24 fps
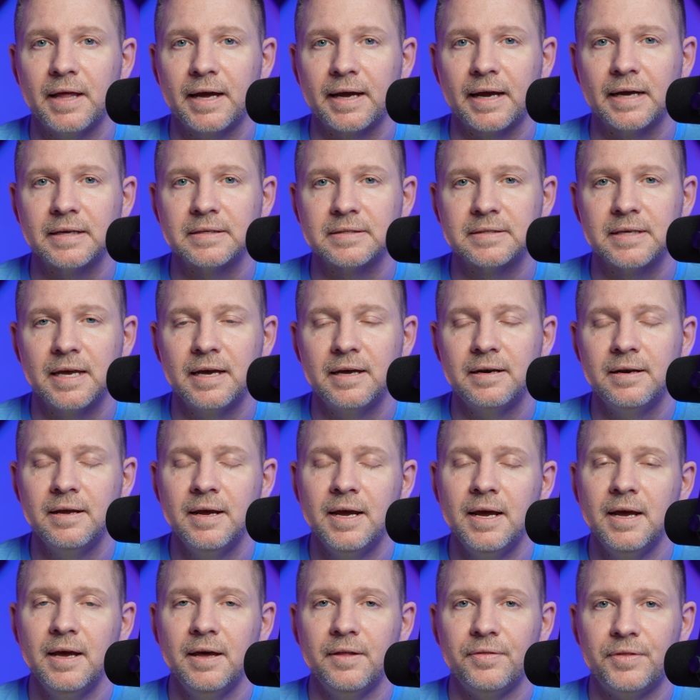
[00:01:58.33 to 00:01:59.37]
like I said,
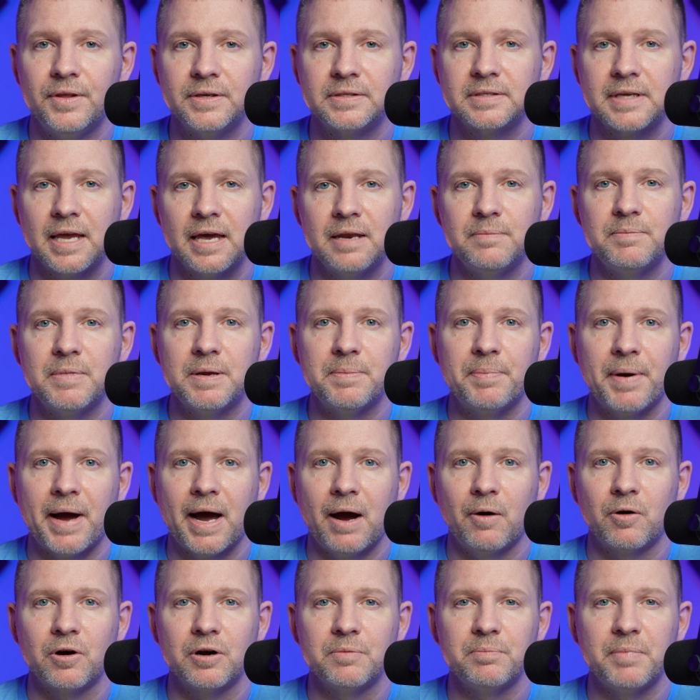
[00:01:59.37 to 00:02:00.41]
this can be
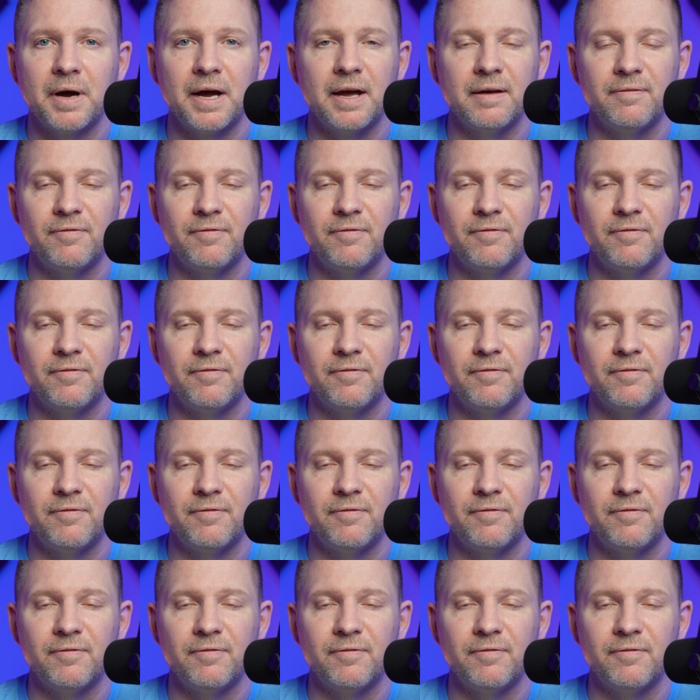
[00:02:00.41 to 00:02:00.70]
powered by